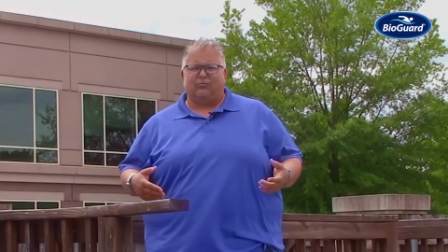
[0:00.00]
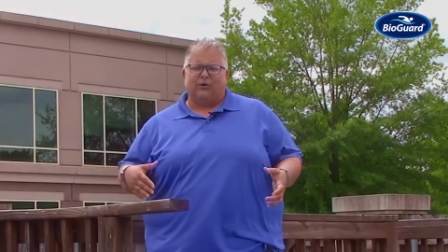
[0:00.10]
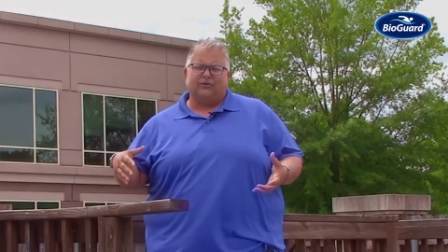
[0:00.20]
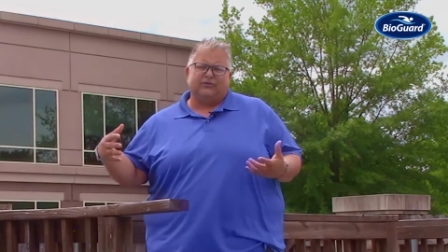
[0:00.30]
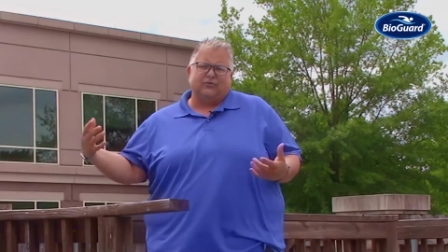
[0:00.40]

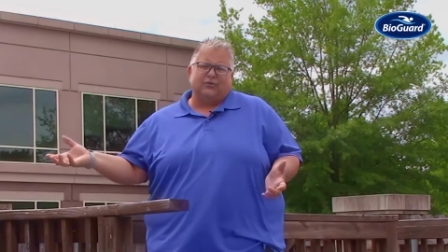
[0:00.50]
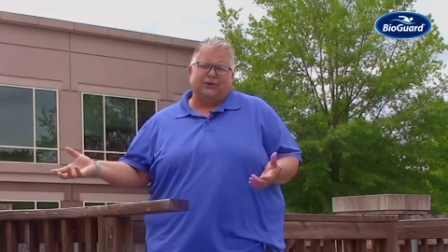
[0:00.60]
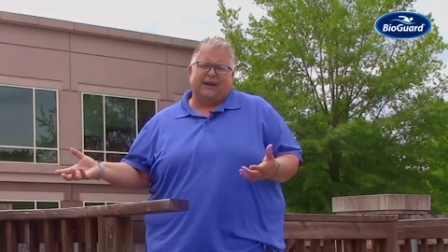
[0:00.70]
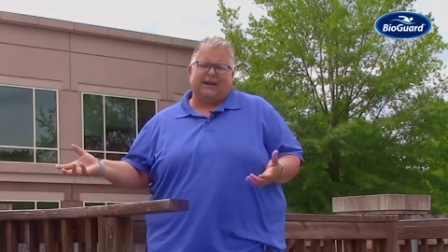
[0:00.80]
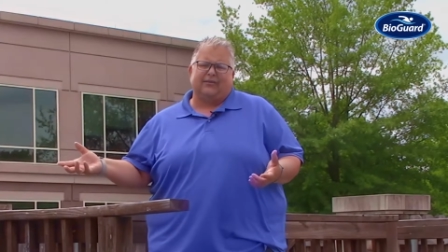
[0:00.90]
whereas
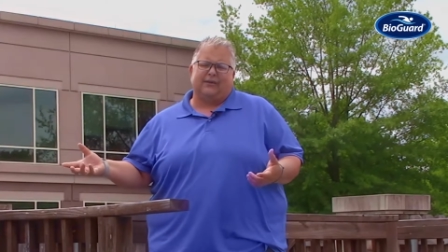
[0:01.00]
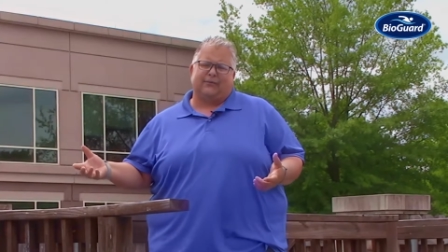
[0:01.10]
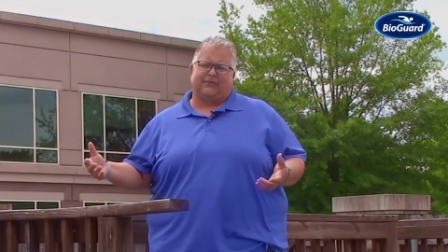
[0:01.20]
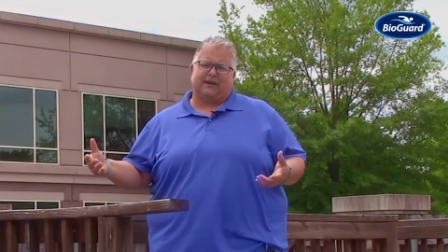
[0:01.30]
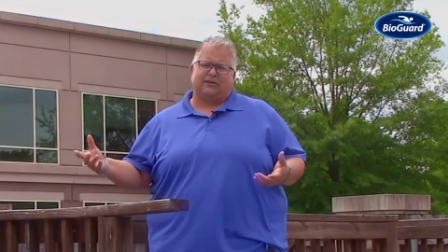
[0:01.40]
chlorinating
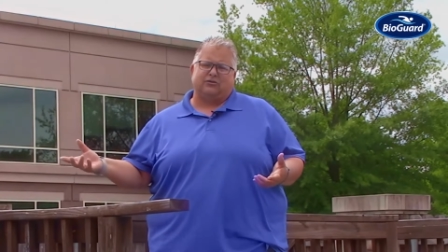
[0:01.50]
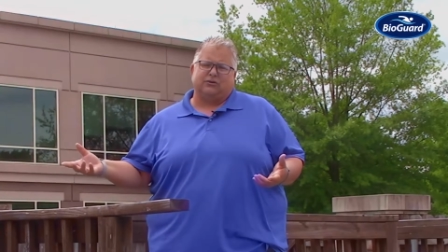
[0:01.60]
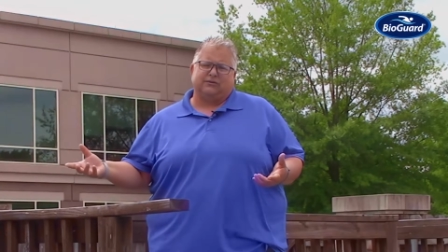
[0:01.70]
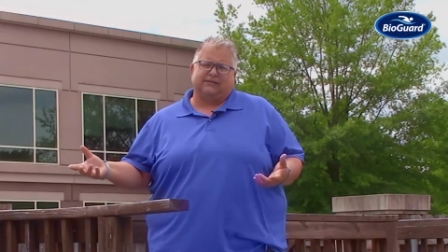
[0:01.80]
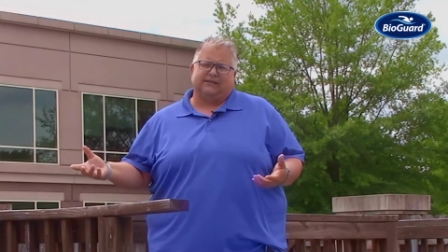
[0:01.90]
liquid that you
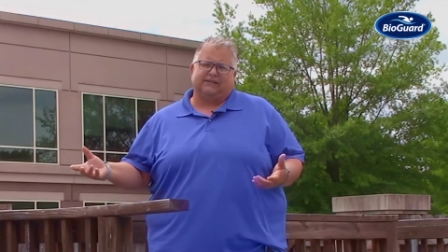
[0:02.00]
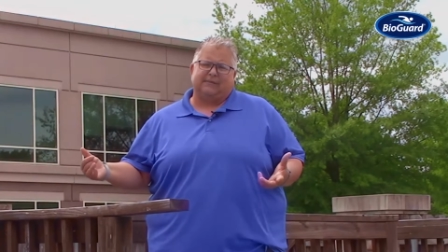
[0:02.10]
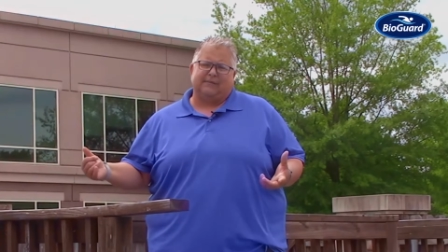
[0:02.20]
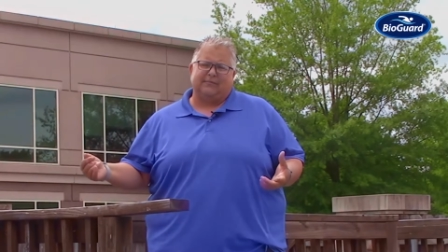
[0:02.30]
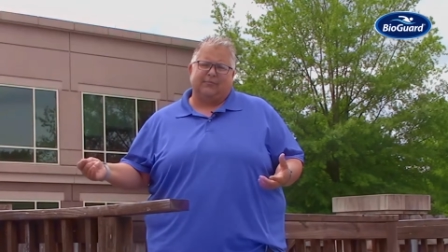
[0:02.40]
use in a
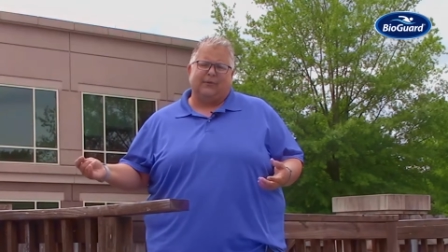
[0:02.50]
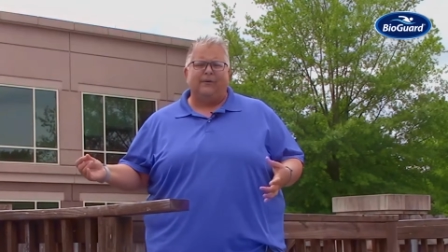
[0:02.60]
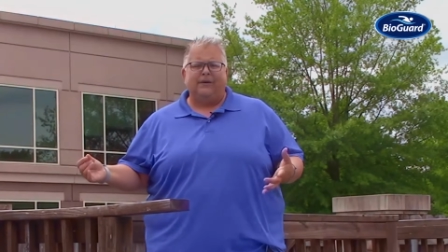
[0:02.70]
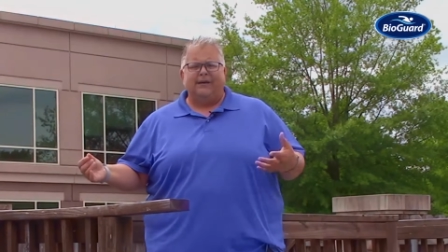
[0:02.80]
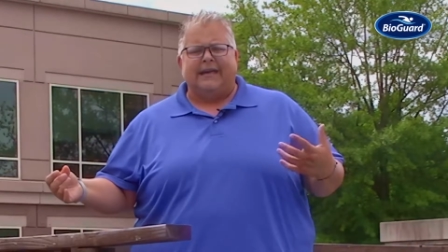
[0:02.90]
swimming pool
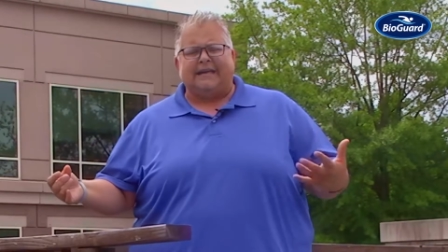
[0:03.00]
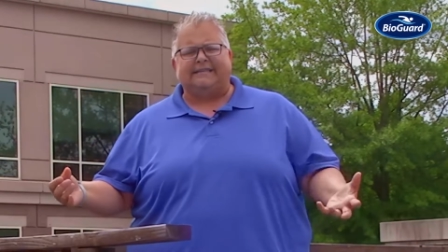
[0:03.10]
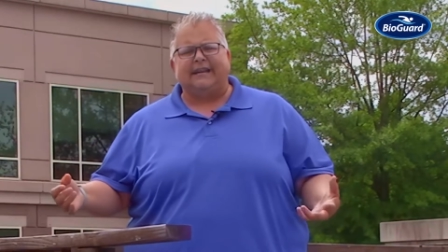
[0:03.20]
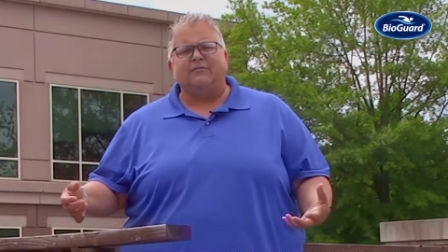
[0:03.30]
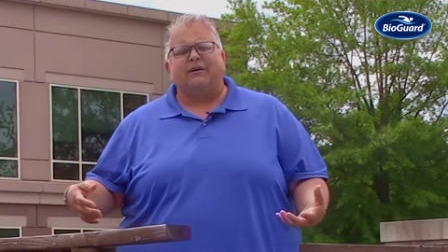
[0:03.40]
is
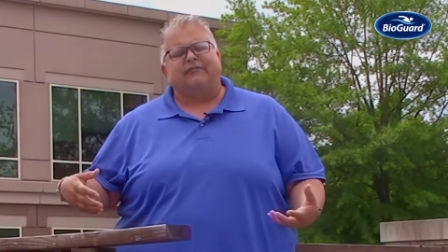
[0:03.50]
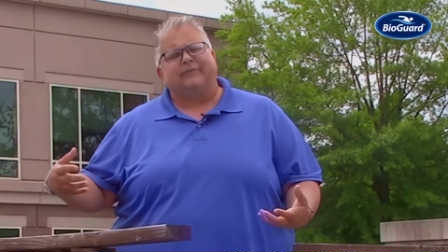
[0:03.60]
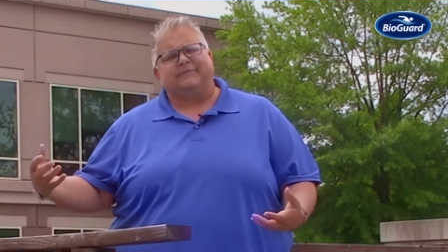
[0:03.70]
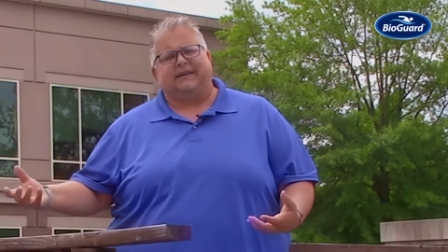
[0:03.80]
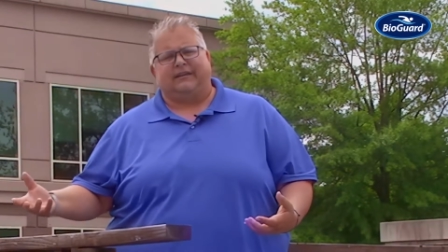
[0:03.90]
anywhere
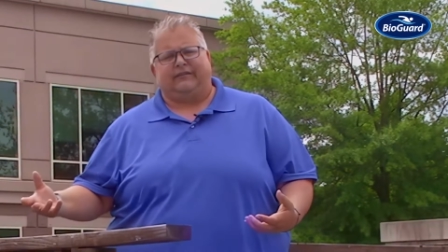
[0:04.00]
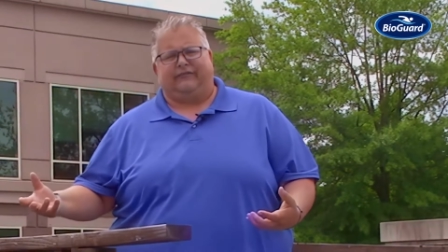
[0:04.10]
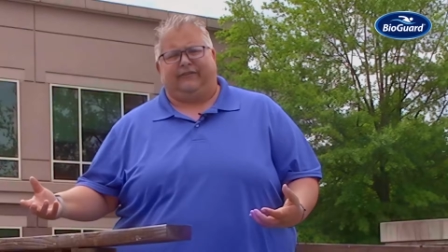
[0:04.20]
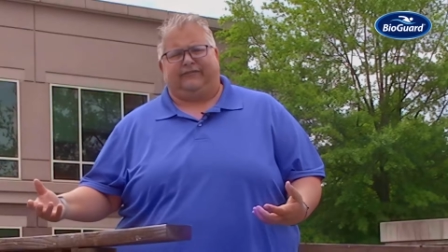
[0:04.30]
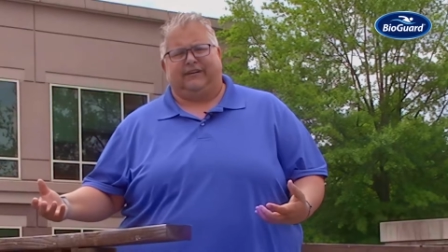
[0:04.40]
from 10 to
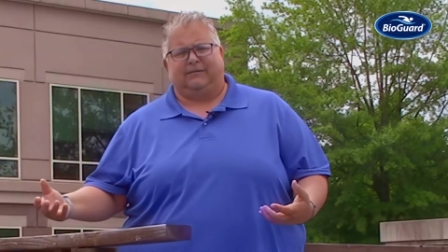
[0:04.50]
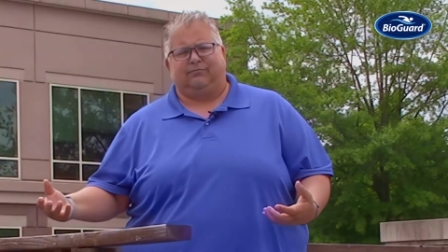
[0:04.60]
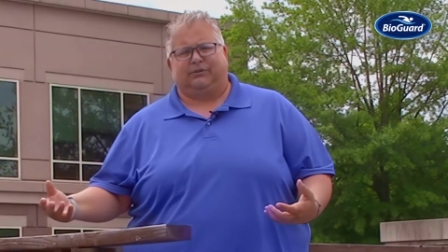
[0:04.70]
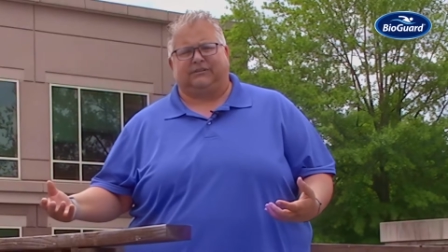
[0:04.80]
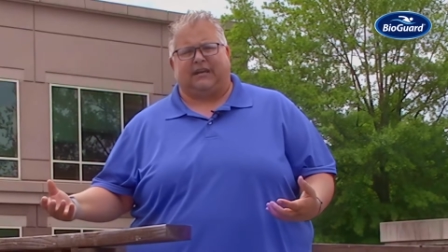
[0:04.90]

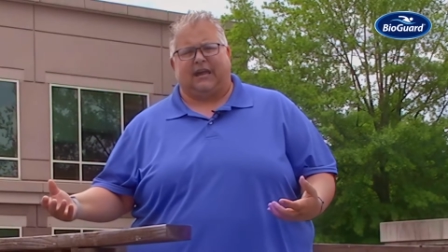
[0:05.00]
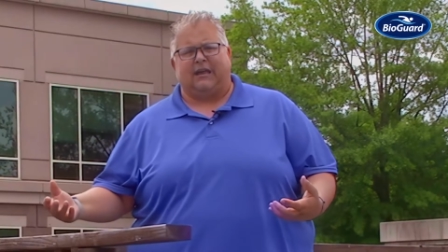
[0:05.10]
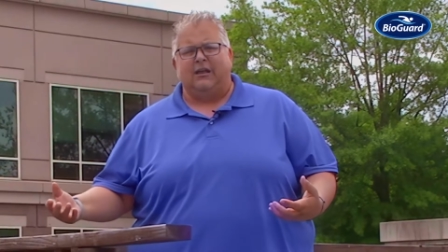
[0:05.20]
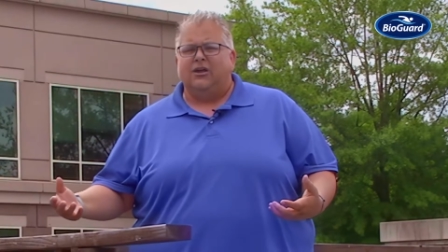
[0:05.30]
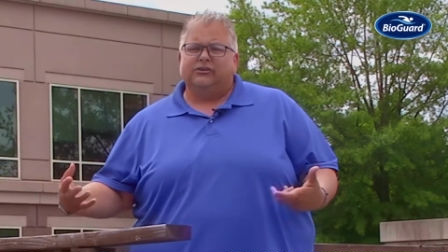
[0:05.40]

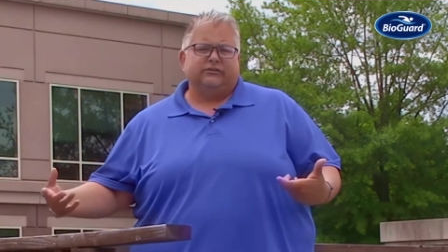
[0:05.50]
15%.